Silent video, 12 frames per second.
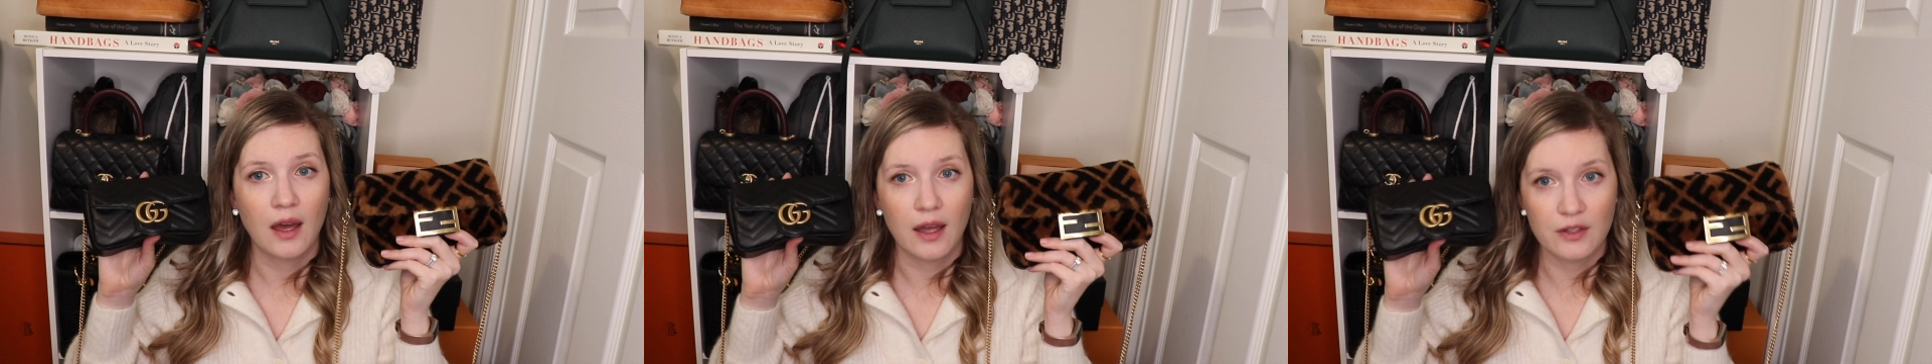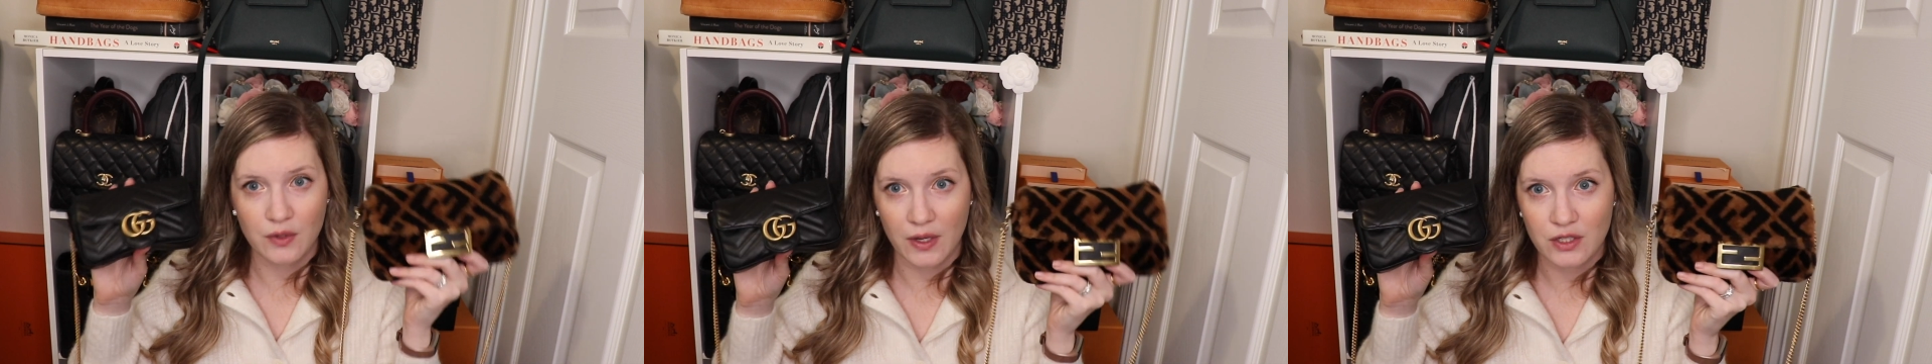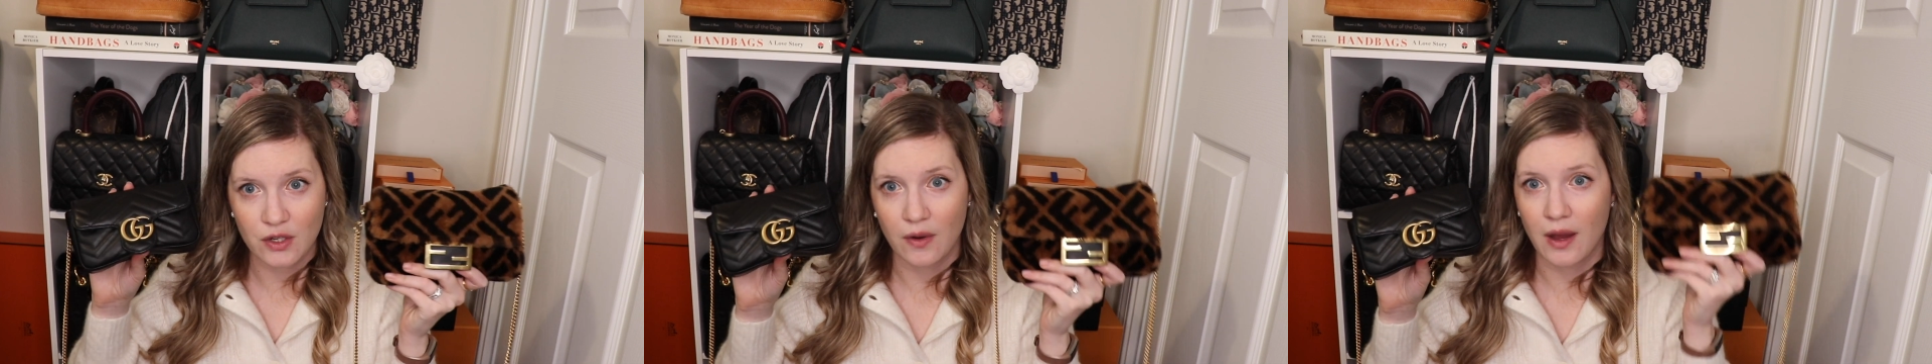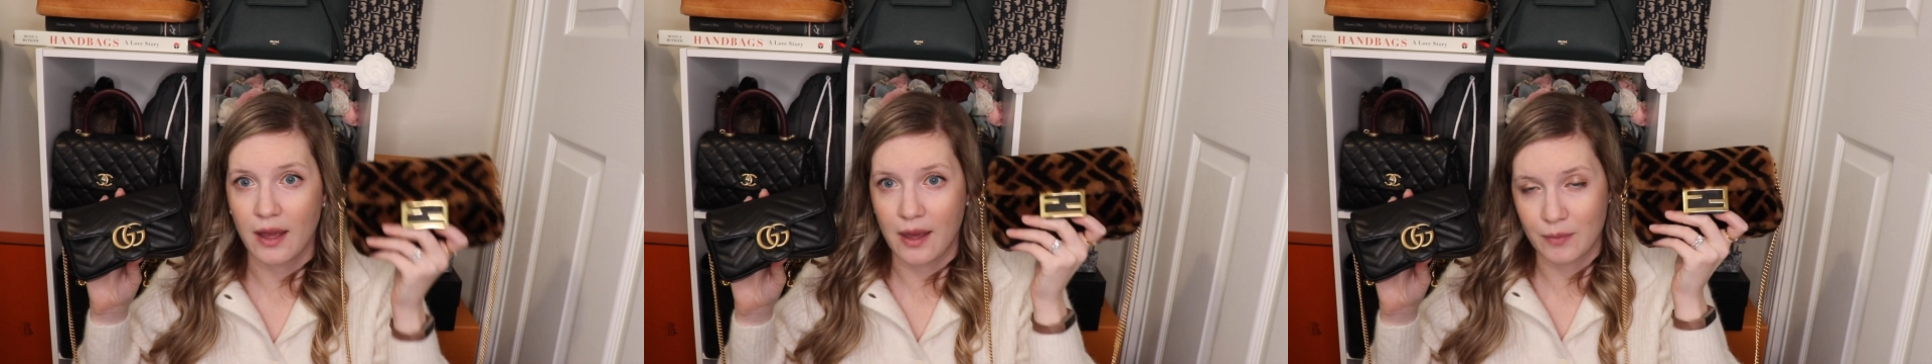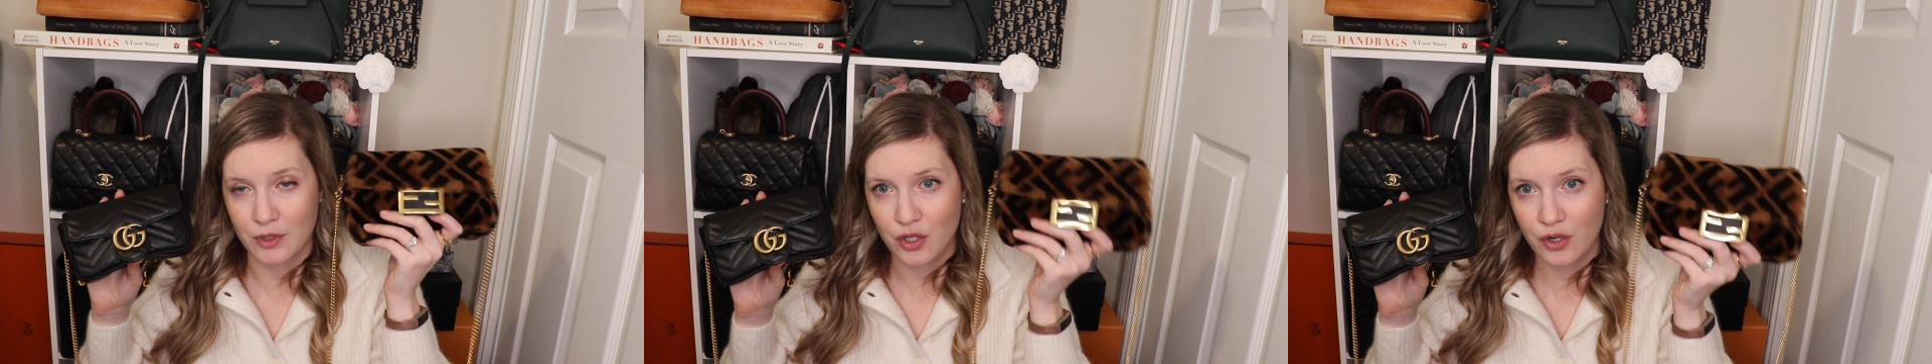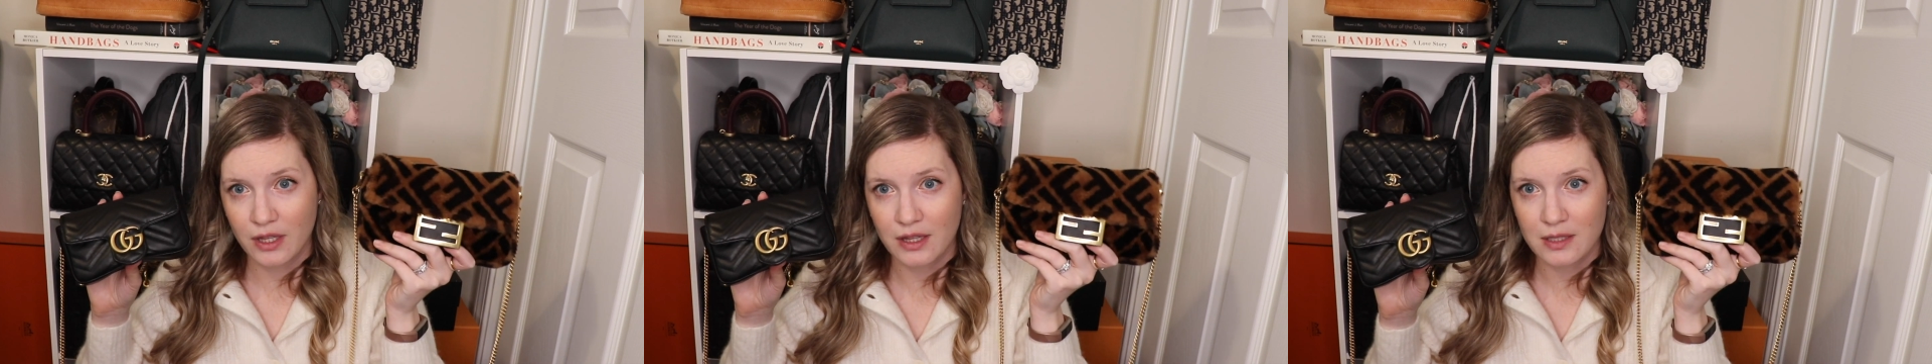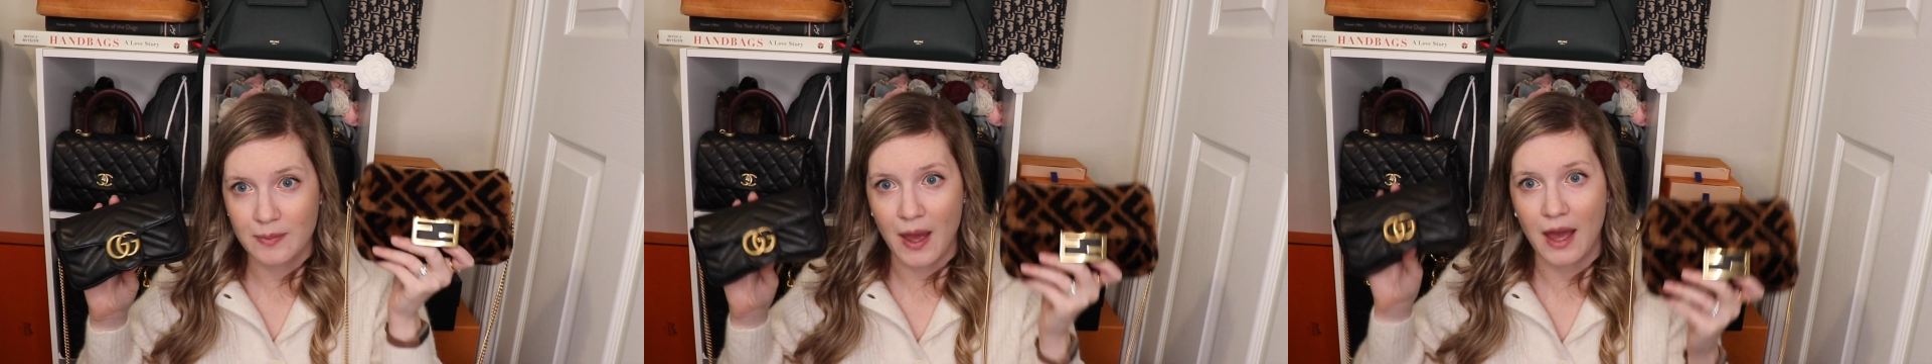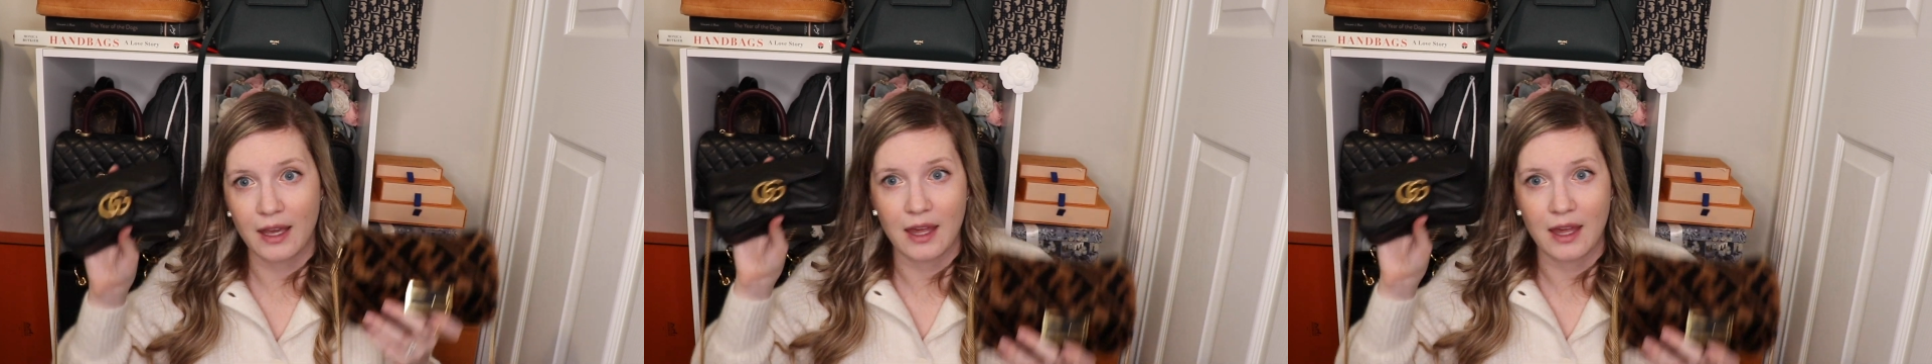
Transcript: as you guys know, I am returning this bag,